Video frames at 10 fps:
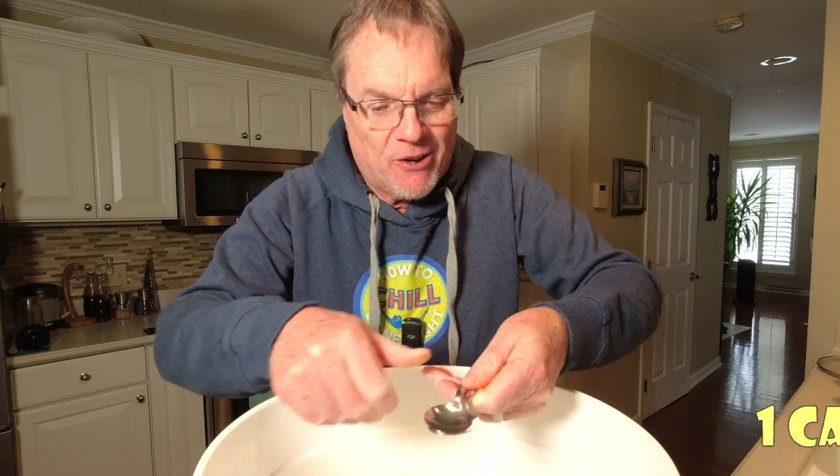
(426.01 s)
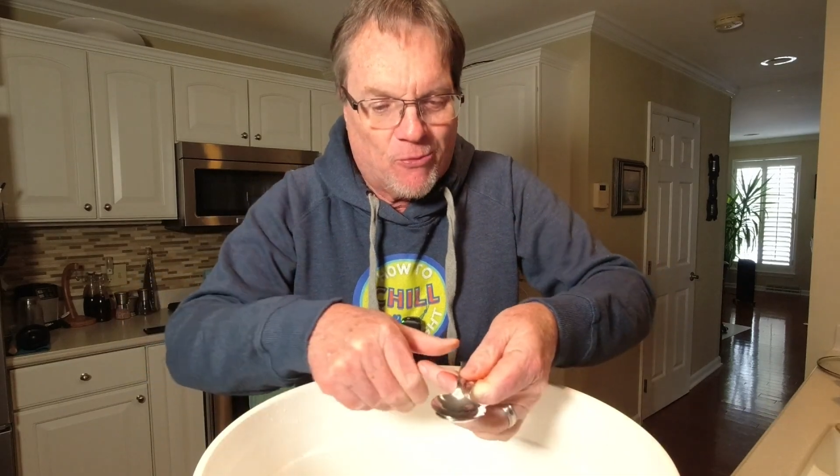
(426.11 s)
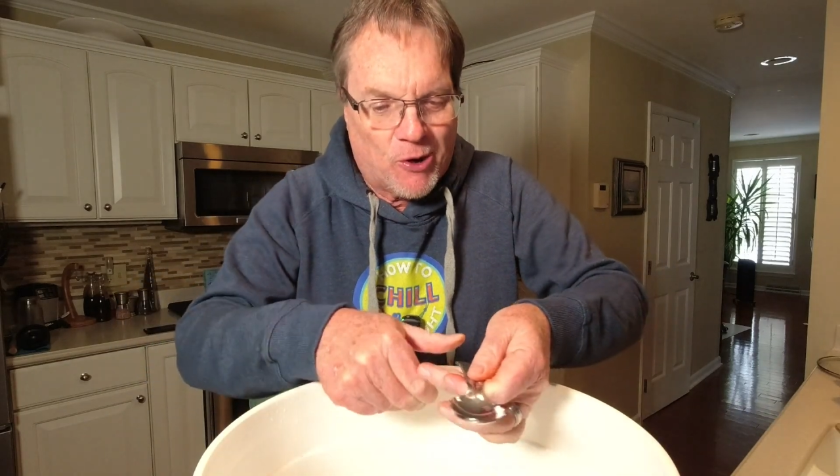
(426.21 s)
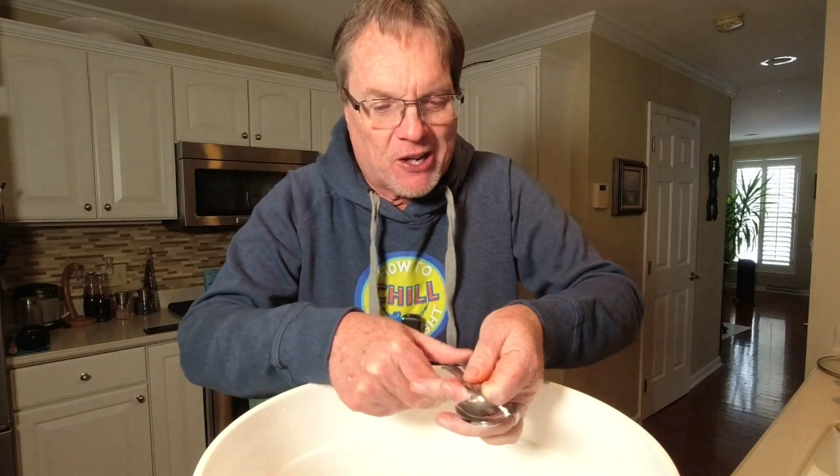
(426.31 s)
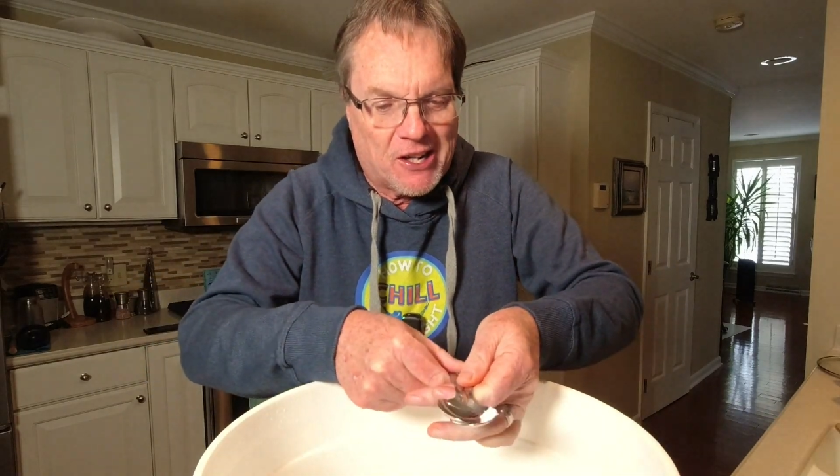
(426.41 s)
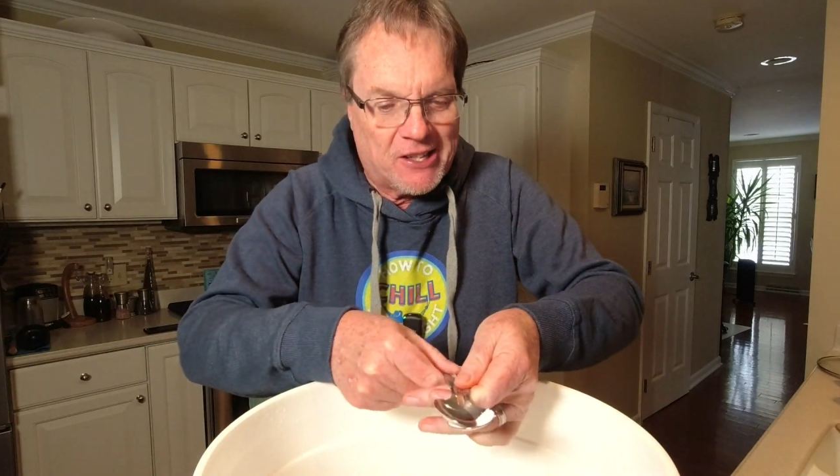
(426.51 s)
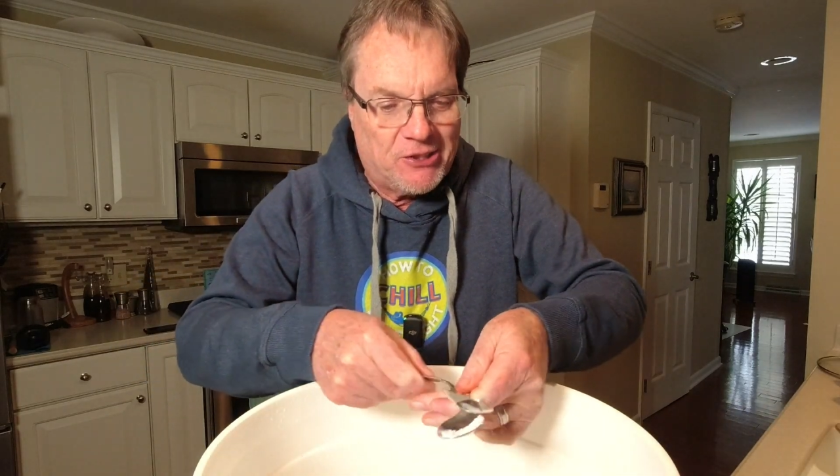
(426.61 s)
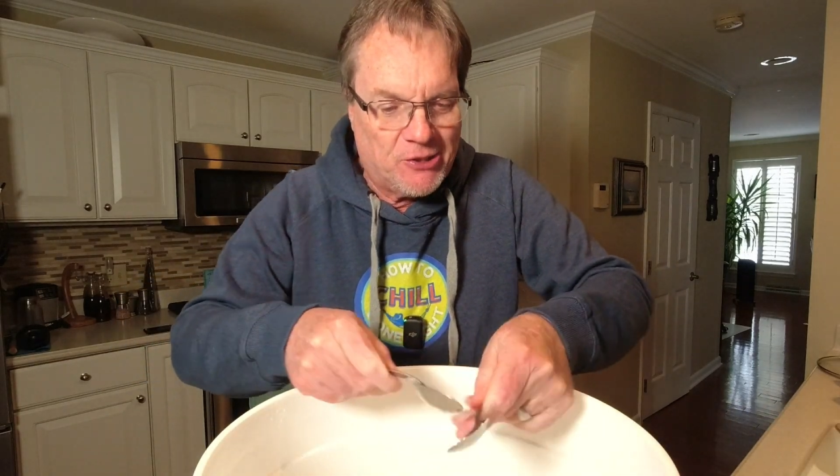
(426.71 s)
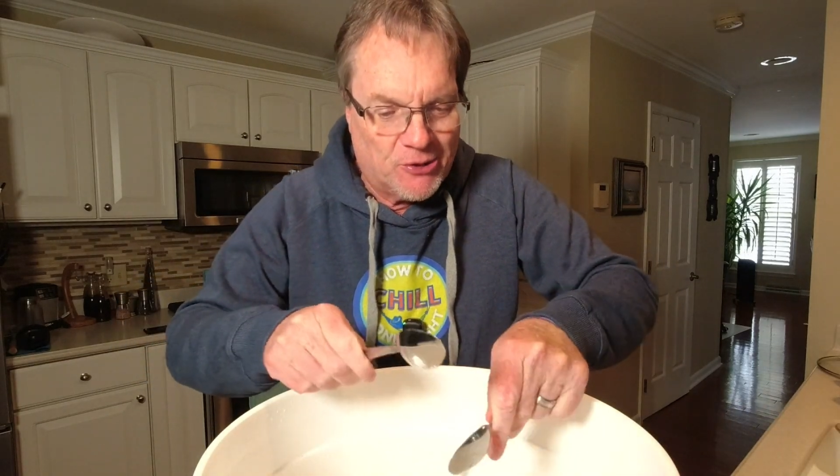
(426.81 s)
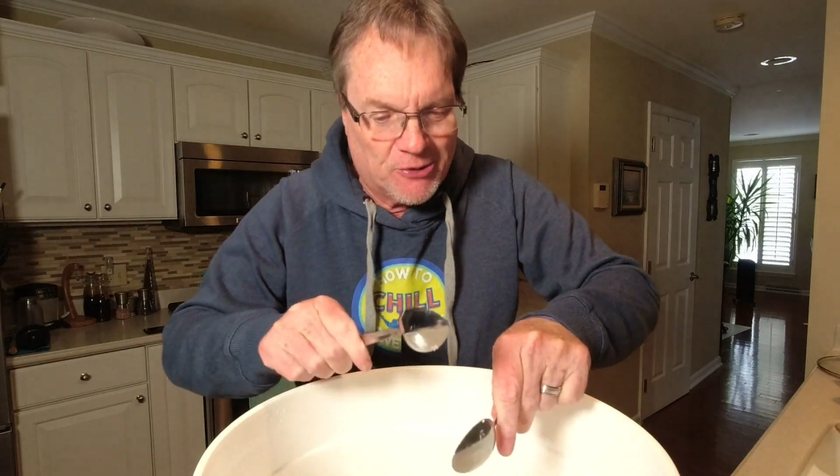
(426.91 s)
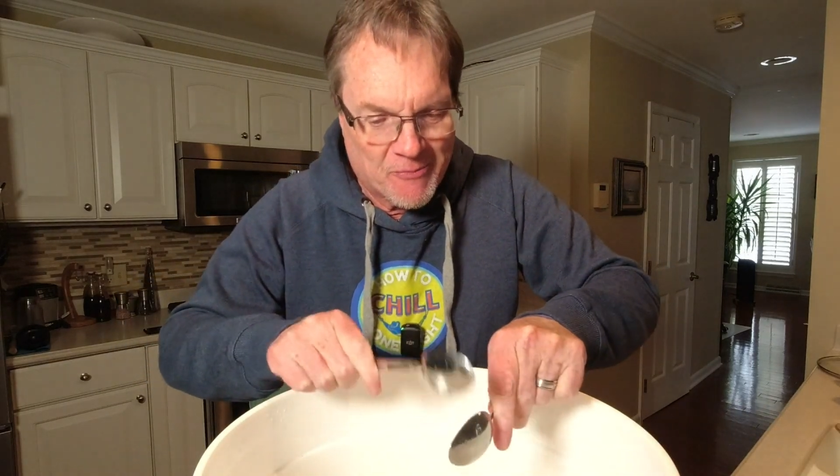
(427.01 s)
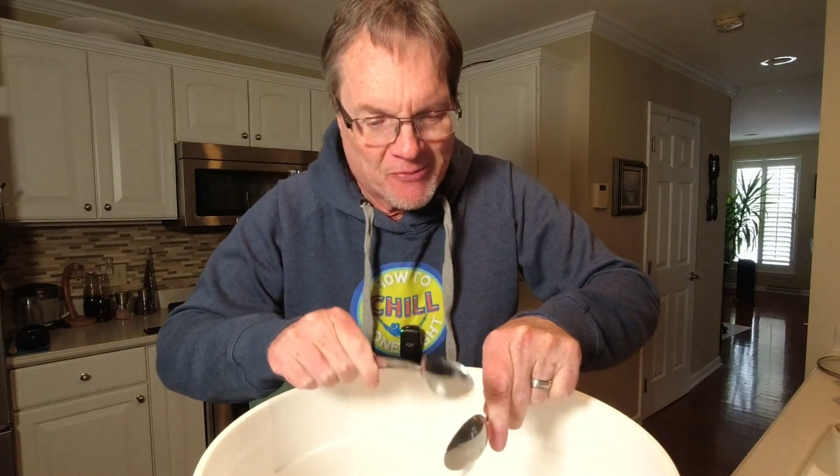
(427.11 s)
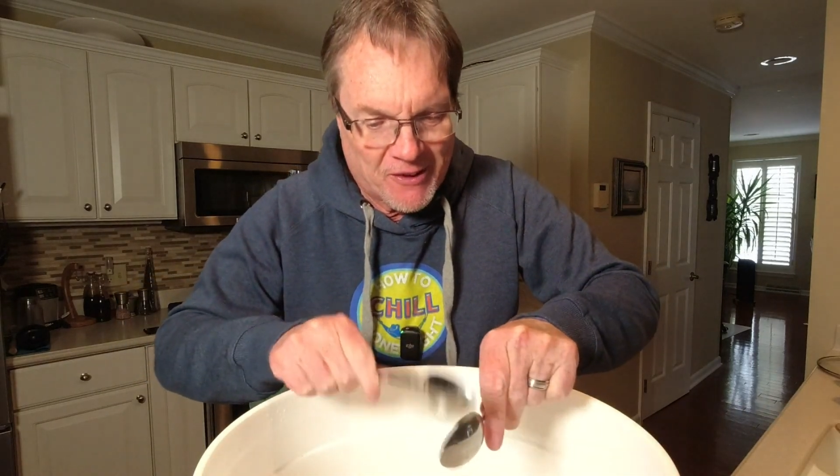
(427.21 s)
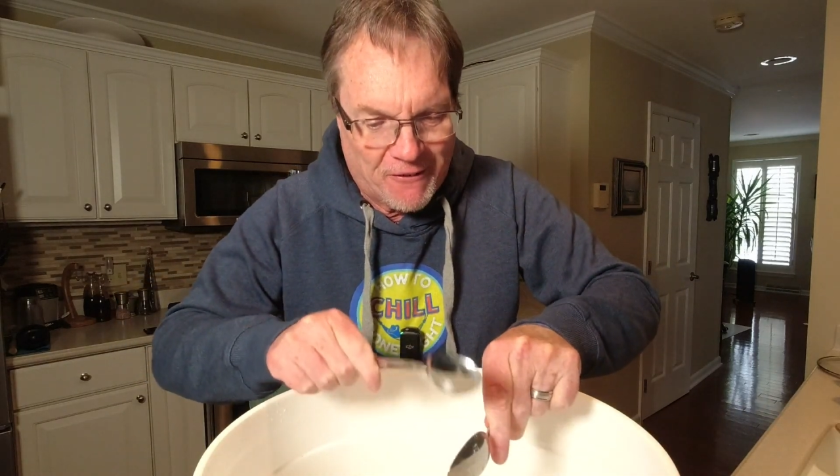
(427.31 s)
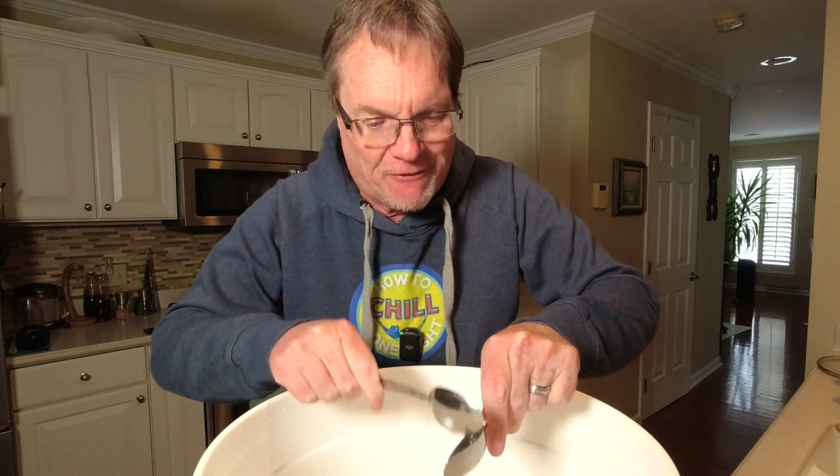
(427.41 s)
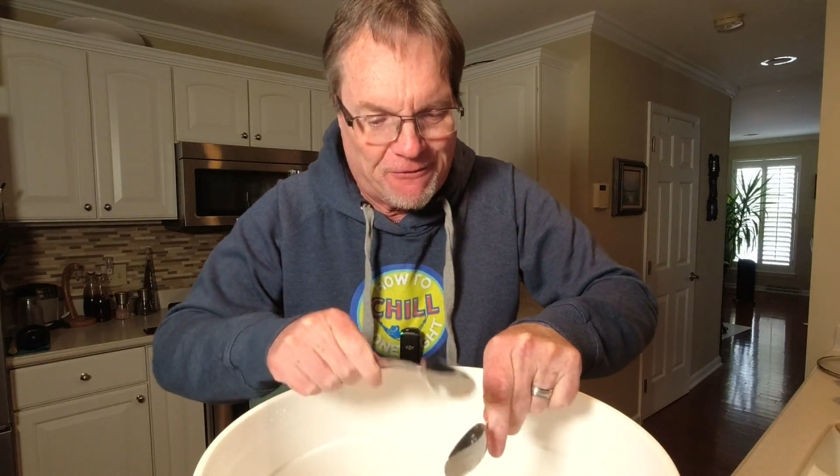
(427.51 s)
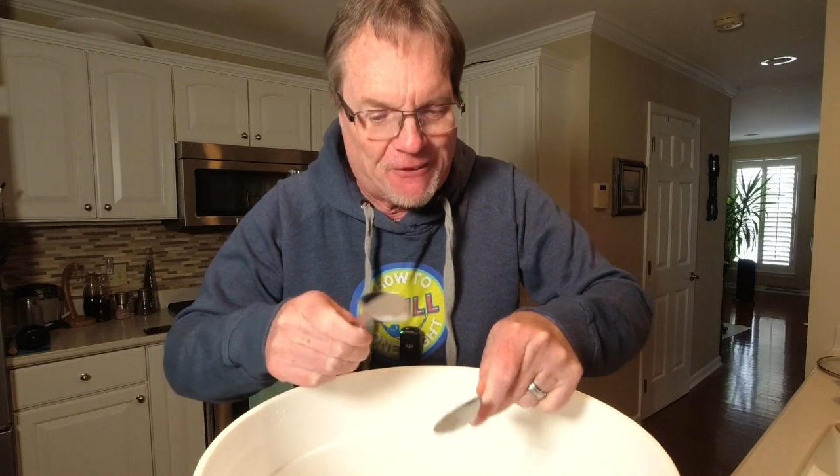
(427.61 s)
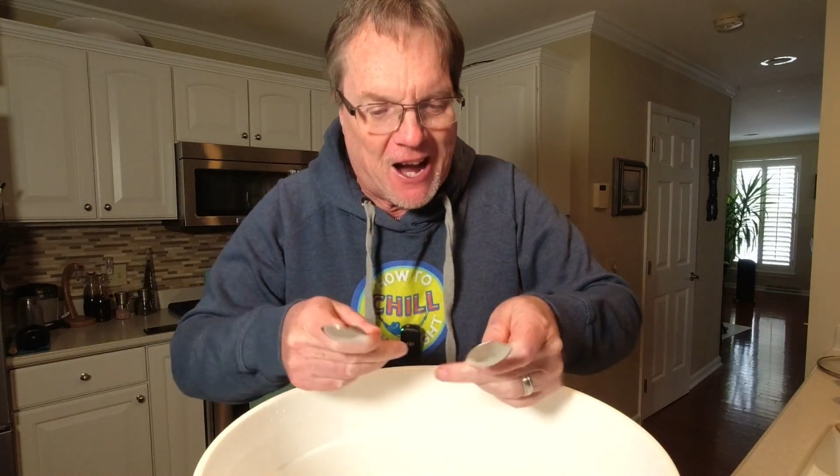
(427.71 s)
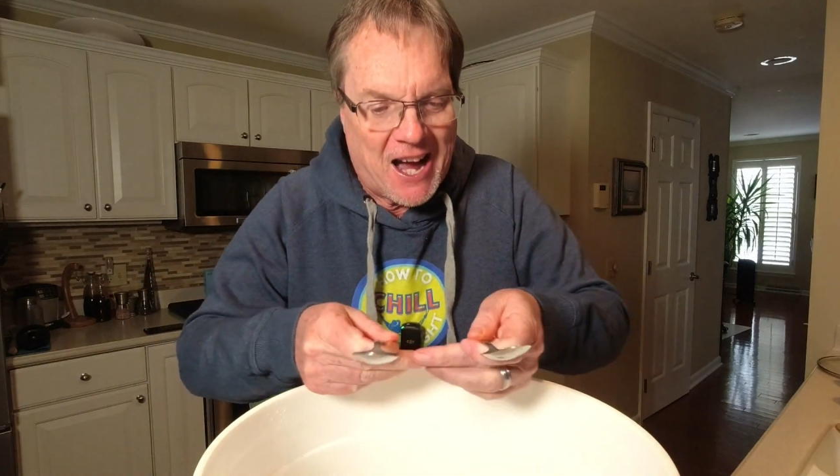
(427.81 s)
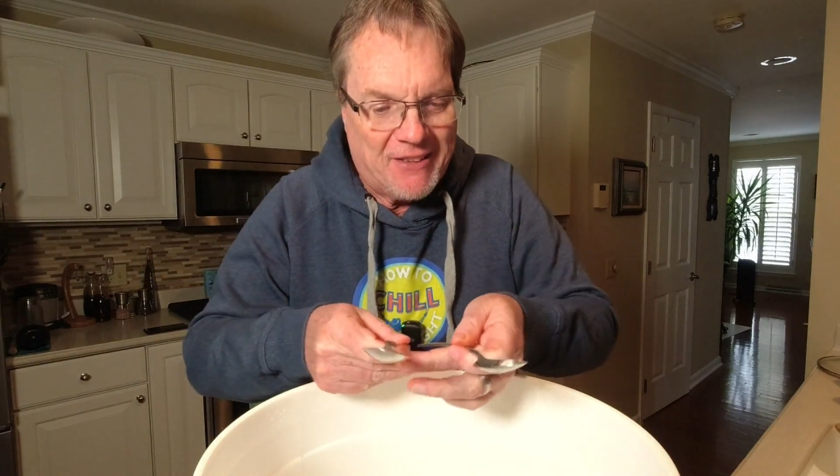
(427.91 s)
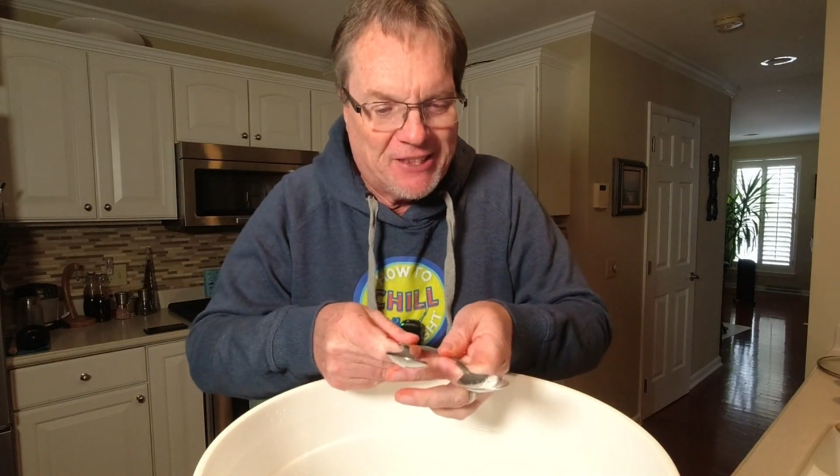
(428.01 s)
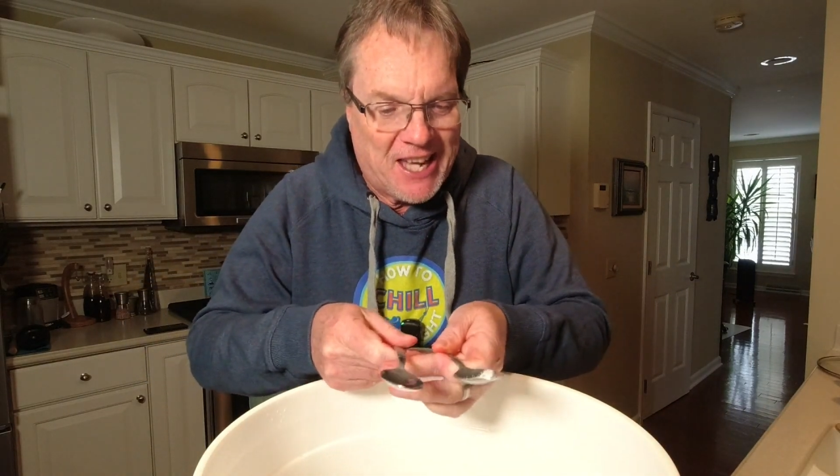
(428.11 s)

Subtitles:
We're gonna do 5